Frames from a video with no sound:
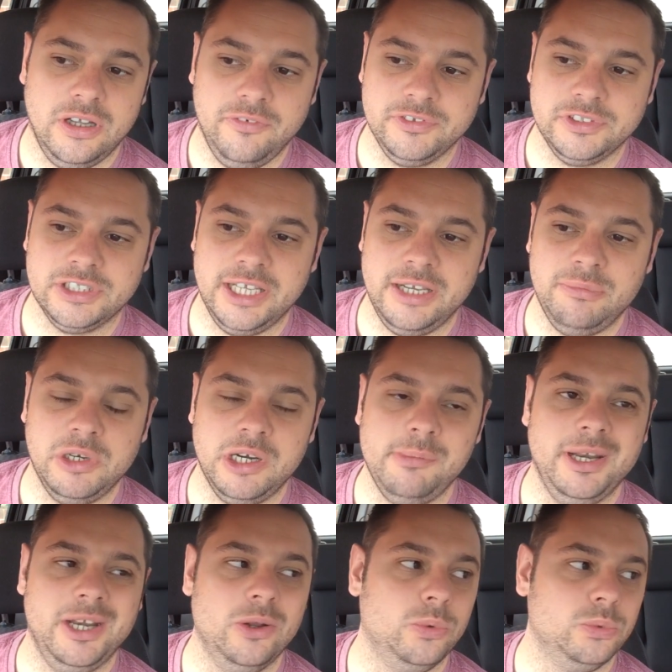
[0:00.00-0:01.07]
Obviously it wouldn't
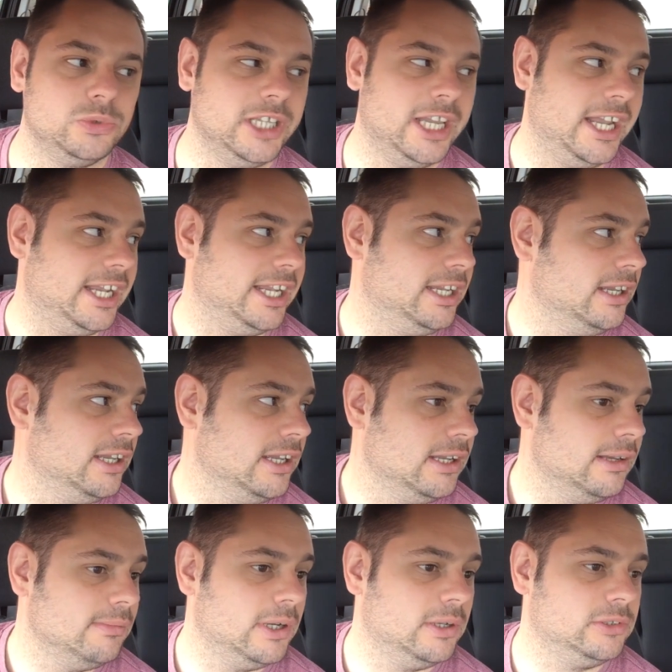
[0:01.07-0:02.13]
have been all day,
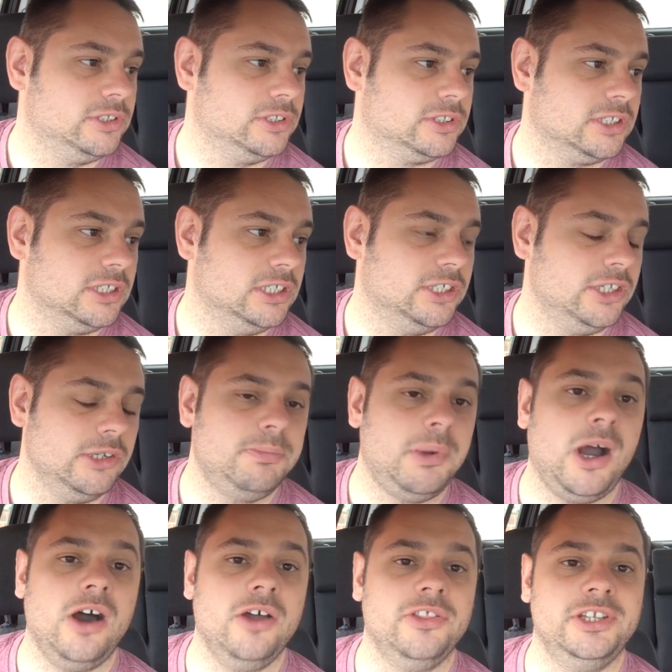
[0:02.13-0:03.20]
but I was just going to do
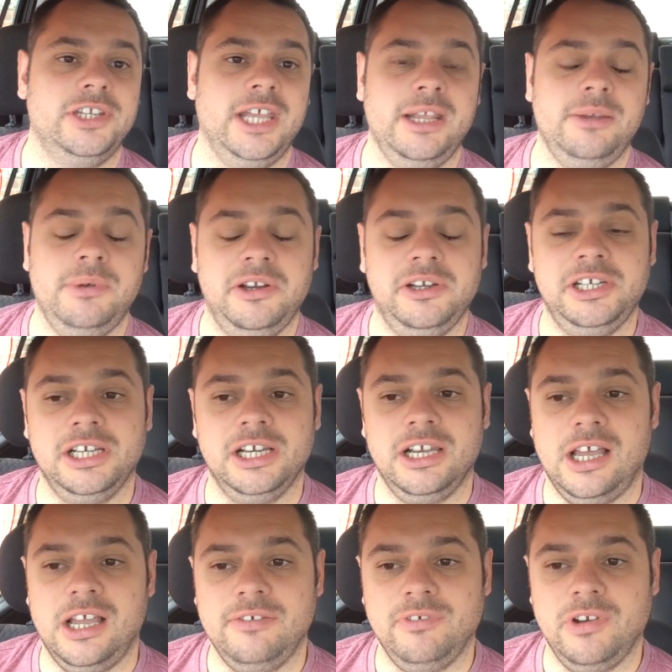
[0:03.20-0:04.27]
part of the day where I did a
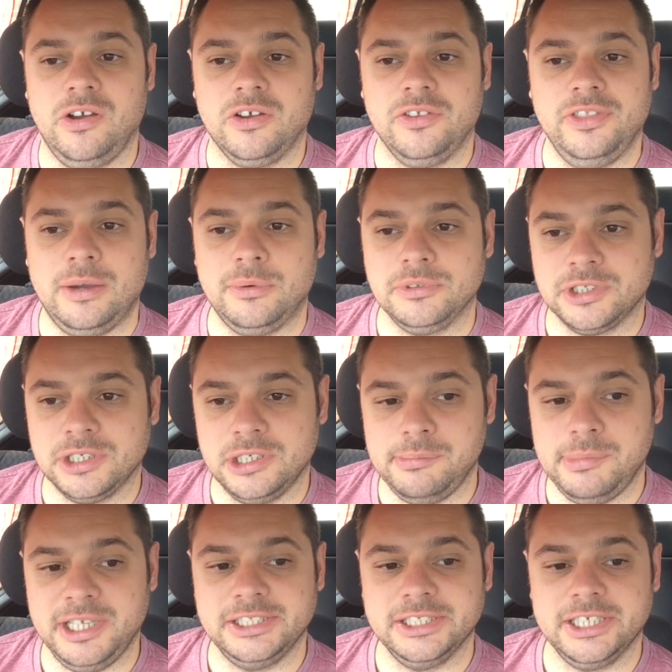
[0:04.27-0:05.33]
live vlog, and that was going
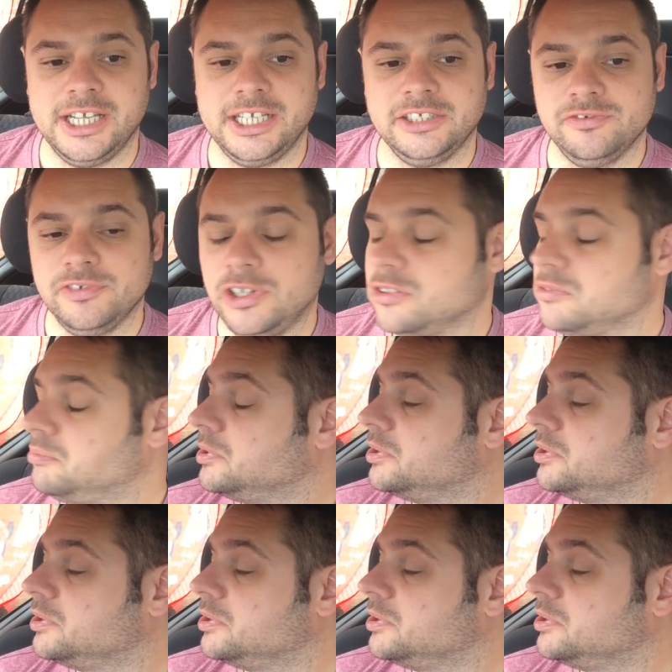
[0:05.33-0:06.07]
to be today's vlog,